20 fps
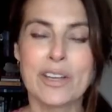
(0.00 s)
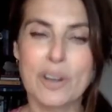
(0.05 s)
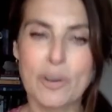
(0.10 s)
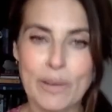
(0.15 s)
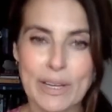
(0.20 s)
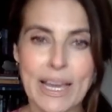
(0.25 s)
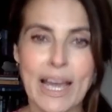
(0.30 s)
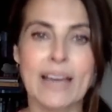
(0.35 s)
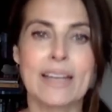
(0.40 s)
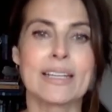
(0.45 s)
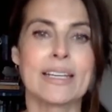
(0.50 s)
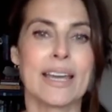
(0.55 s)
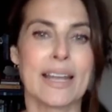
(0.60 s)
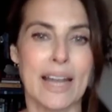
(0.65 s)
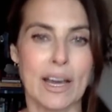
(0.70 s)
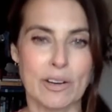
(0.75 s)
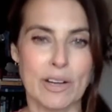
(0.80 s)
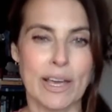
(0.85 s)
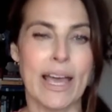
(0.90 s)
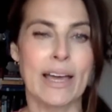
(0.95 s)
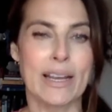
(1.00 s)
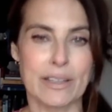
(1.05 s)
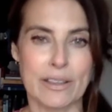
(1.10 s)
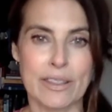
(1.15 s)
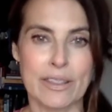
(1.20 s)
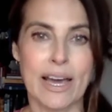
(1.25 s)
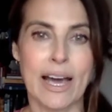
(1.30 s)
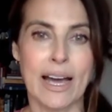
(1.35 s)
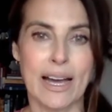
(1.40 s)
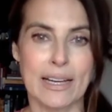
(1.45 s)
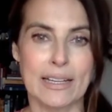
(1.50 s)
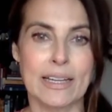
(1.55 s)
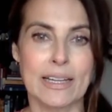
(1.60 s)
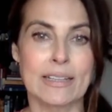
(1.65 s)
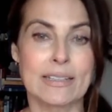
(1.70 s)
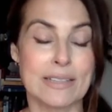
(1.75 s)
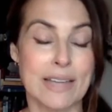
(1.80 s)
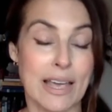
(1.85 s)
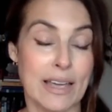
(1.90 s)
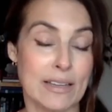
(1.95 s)
knowing how to get out ahead of that
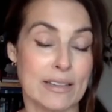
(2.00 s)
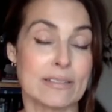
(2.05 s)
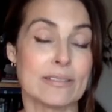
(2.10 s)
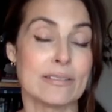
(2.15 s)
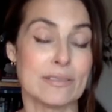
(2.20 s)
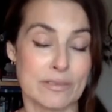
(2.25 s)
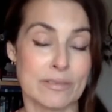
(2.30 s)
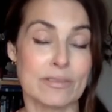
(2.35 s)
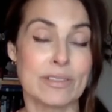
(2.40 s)
and and